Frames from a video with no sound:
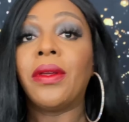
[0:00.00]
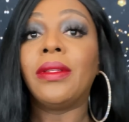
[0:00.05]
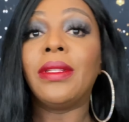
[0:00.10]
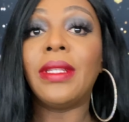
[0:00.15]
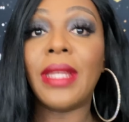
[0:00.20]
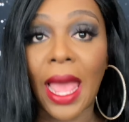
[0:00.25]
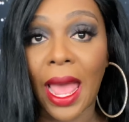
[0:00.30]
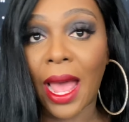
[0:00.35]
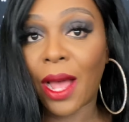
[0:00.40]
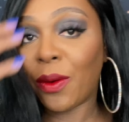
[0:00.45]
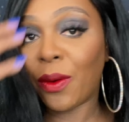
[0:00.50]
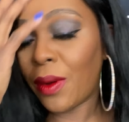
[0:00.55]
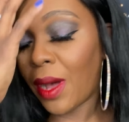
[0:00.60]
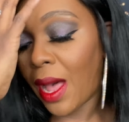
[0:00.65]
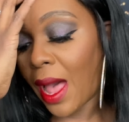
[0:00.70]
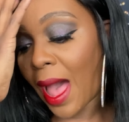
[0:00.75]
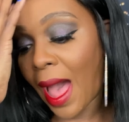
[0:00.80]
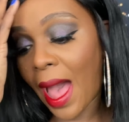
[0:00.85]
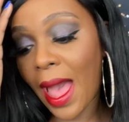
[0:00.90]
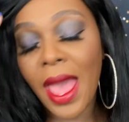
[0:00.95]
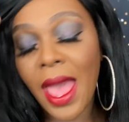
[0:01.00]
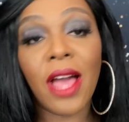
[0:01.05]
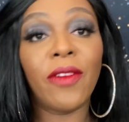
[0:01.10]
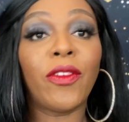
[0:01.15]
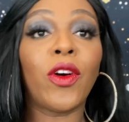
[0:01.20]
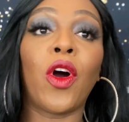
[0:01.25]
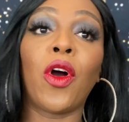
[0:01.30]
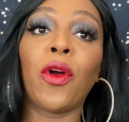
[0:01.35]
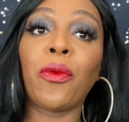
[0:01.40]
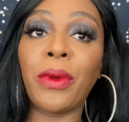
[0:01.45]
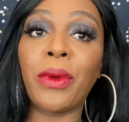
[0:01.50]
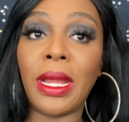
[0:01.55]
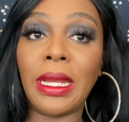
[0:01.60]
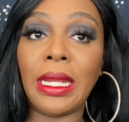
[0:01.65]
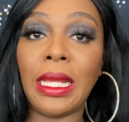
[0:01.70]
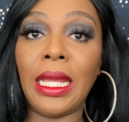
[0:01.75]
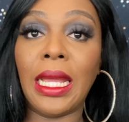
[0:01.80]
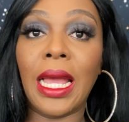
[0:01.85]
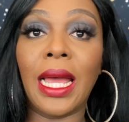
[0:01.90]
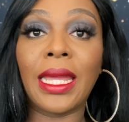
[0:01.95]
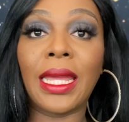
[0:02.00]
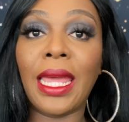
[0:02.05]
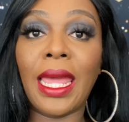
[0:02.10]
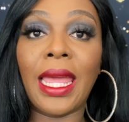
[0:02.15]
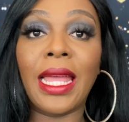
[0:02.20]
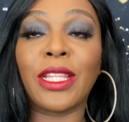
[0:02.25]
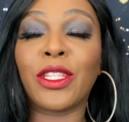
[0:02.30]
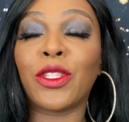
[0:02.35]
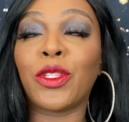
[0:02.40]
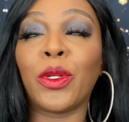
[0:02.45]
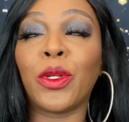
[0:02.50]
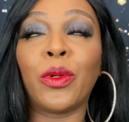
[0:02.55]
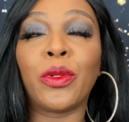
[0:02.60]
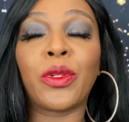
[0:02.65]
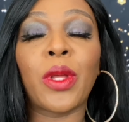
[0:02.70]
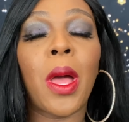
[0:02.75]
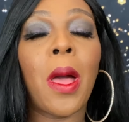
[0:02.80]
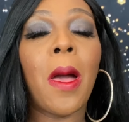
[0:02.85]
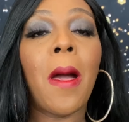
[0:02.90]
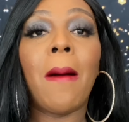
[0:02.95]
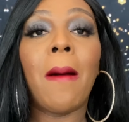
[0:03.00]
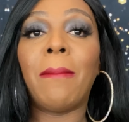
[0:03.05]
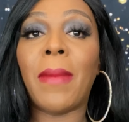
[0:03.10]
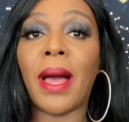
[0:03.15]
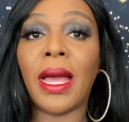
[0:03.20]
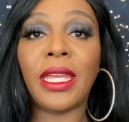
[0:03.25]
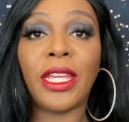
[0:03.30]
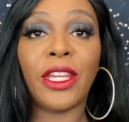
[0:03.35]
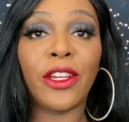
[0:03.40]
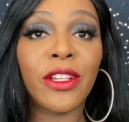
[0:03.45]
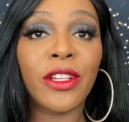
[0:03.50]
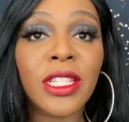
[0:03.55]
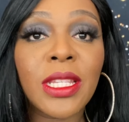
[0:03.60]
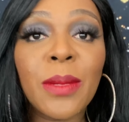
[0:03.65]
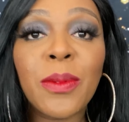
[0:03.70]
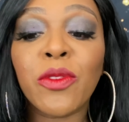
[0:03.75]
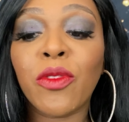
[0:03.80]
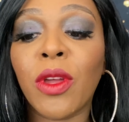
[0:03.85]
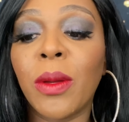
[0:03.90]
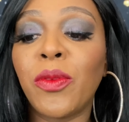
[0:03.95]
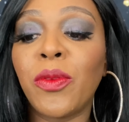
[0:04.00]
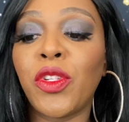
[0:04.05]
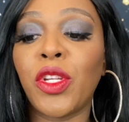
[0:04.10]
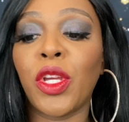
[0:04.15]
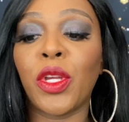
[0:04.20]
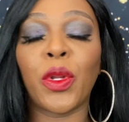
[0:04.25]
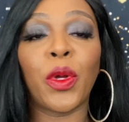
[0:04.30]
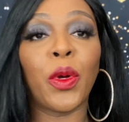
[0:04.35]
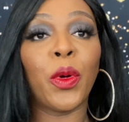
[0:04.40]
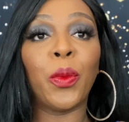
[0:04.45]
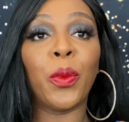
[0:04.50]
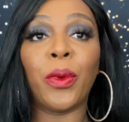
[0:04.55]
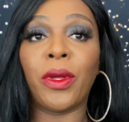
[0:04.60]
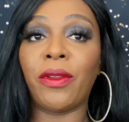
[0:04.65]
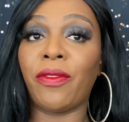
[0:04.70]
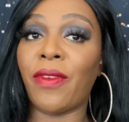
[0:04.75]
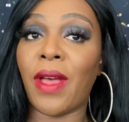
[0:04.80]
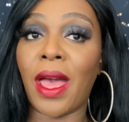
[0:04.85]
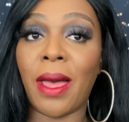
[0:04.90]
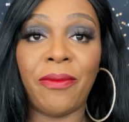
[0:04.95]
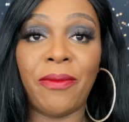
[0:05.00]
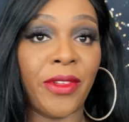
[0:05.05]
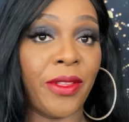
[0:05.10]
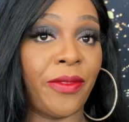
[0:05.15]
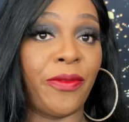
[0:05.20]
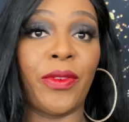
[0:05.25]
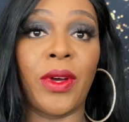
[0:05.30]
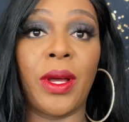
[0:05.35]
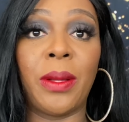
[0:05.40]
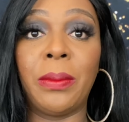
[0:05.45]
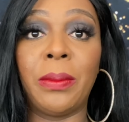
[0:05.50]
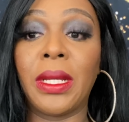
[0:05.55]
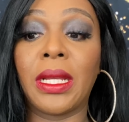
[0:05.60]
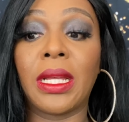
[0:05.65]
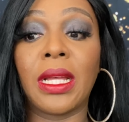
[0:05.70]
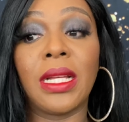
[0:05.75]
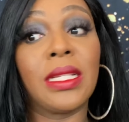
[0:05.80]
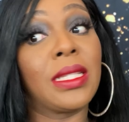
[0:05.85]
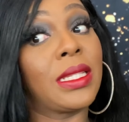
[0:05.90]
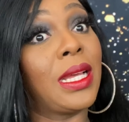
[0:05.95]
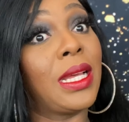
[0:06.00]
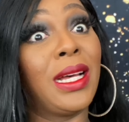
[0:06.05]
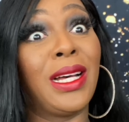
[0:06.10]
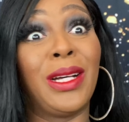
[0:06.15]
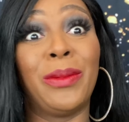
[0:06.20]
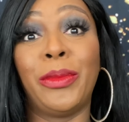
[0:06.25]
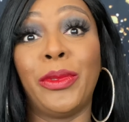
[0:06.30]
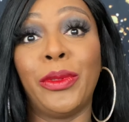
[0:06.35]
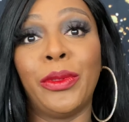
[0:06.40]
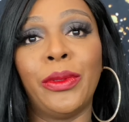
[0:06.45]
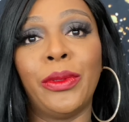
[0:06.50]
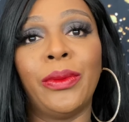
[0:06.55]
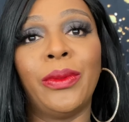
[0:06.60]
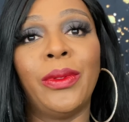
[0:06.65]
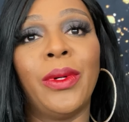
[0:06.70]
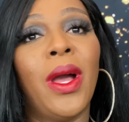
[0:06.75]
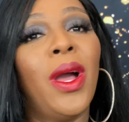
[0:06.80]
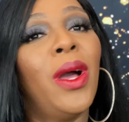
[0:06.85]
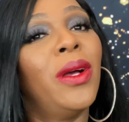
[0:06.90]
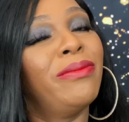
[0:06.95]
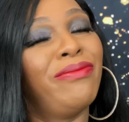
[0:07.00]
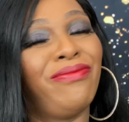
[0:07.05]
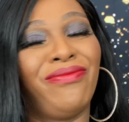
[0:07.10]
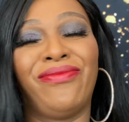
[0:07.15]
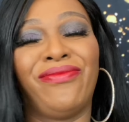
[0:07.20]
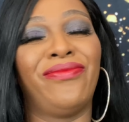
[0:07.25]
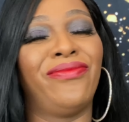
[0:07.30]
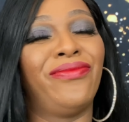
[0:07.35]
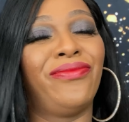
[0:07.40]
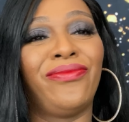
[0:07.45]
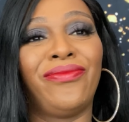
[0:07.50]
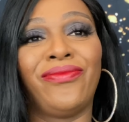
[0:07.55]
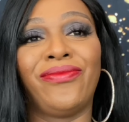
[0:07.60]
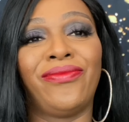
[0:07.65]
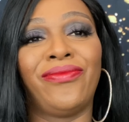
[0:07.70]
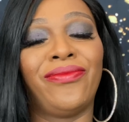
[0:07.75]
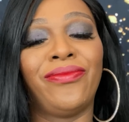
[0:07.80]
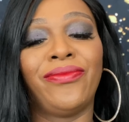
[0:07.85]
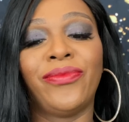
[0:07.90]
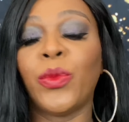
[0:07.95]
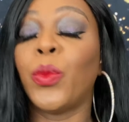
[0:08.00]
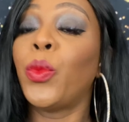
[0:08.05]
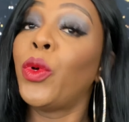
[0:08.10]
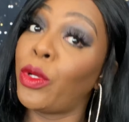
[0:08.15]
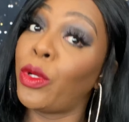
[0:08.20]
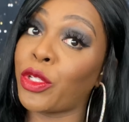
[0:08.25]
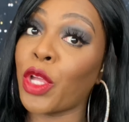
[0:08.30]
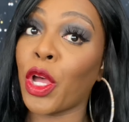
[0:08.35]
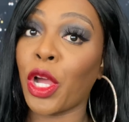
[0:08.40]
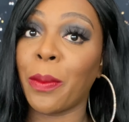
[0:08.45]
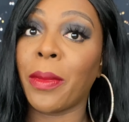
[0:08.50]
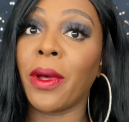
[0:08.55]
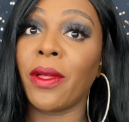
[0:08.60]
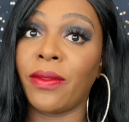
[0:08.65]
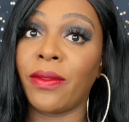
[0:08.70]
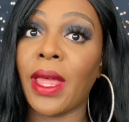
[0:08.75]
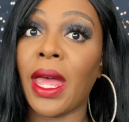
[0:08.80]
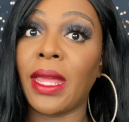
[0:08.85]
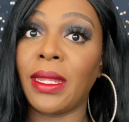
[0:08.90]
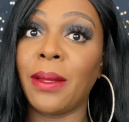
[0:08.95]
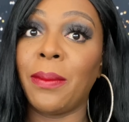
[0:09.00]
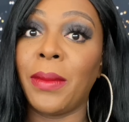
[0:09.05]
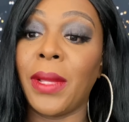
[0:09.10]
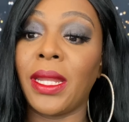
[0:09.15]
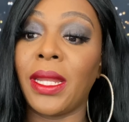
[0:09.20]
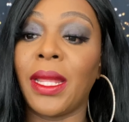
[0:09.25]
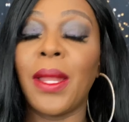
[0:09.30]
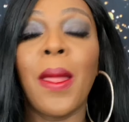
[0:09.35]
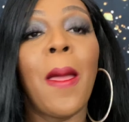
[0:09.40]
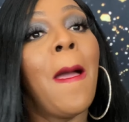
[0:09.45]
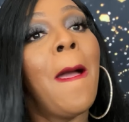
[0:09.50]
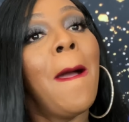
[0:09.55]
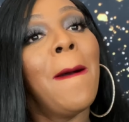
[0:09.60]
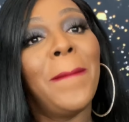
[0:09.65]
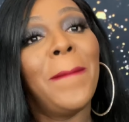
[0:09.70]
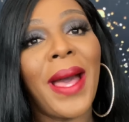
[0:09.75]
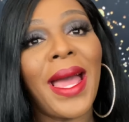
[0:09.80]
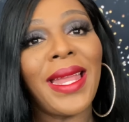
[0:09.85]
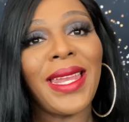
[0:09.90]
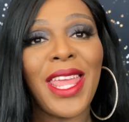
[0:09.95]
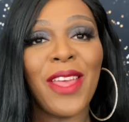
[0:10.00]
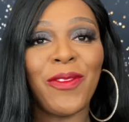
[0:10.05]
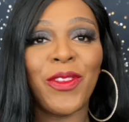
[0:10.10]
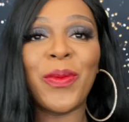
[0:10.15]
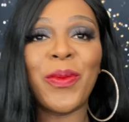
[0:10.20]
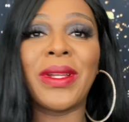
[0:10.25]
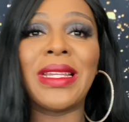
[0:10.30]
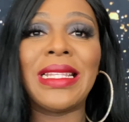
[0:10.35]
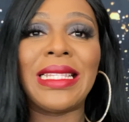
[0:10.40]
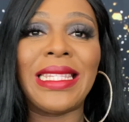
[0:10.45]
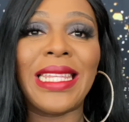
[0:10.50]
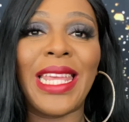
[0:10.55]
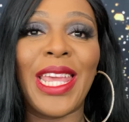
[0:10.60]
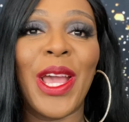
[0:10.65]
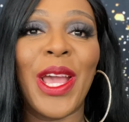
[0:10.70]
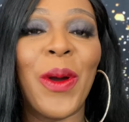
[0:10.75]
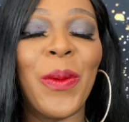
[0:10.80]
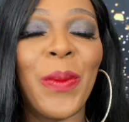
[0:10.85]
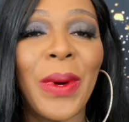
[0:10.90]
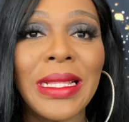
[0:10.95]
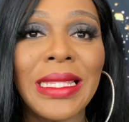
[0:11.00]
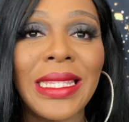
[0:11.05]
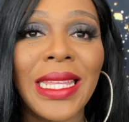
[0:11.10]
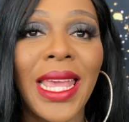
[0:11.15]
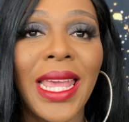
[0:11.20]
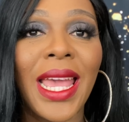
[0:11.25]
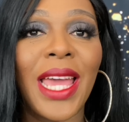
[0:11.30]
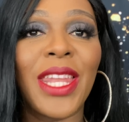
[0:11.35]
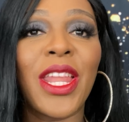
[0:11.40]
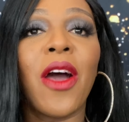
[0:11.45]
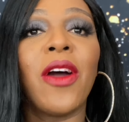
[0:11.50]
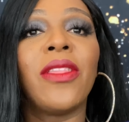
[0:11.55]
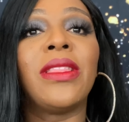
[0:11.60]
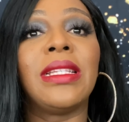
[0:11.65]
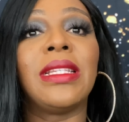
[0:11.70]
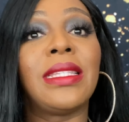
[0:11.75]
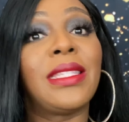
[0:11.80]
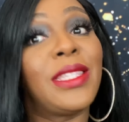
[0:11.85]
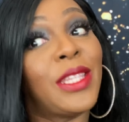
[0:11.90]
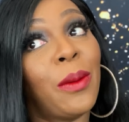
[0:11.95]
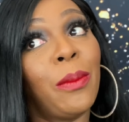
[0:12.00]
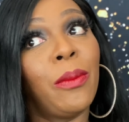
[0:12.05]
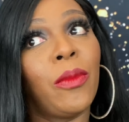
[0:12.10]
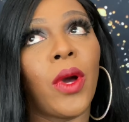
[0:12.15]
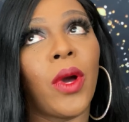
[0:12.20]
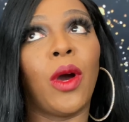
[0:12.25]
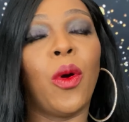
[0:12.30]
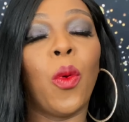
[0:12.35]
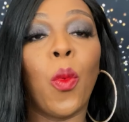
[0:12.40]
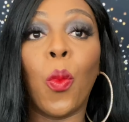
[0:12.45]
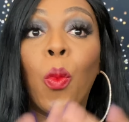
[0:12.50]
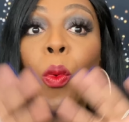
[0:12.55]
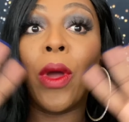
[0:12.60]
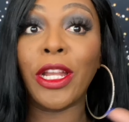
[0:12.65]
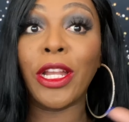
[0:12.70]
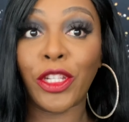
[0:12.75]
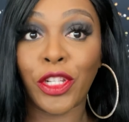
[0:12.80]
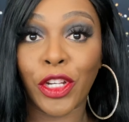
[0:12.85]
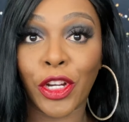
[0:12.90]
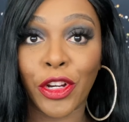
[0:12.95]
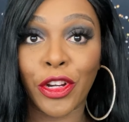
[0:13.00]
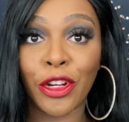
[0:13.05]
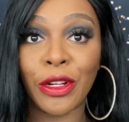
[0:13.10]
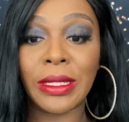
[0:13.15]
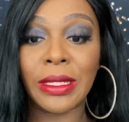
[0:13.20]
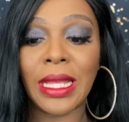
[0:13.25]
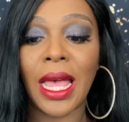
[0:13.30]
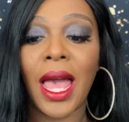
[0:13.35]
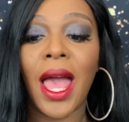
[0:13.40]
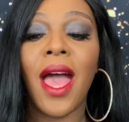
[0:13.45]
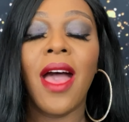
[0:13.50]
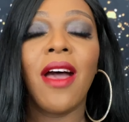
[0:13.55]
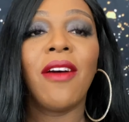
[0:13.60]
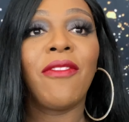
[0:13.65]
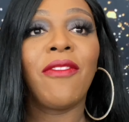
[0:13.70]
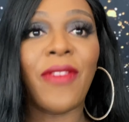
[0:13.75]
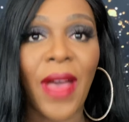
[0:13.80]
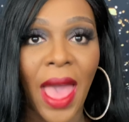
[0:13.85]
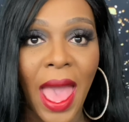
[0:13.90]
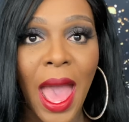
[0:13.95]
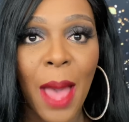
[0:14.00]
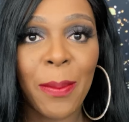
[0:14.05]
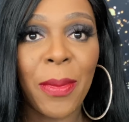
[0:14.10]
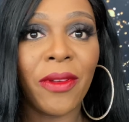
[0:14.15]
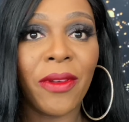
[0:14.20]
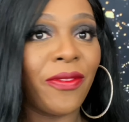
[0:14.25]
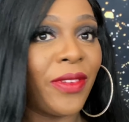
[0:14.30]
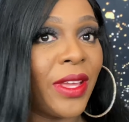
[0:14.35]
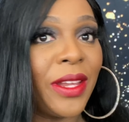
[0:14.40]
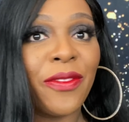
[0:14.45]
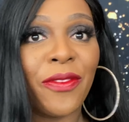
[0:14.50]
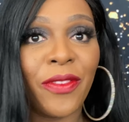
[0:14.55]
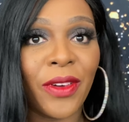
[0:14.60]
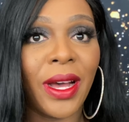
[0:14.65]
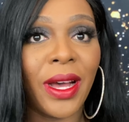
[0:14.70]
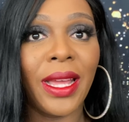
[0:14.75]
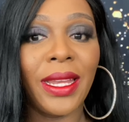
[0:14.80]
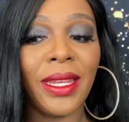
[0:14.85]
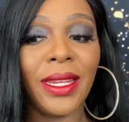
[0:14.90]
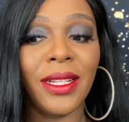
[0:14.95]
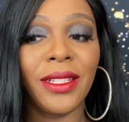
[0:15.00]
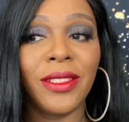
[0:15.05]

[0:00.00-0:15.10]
Now, I have already canceled my year subscription with FabFitFun because uh, boo, mm -mm. We'll talk about that in a minute. But if you want to see what's in December, well, winter's FabFitFun,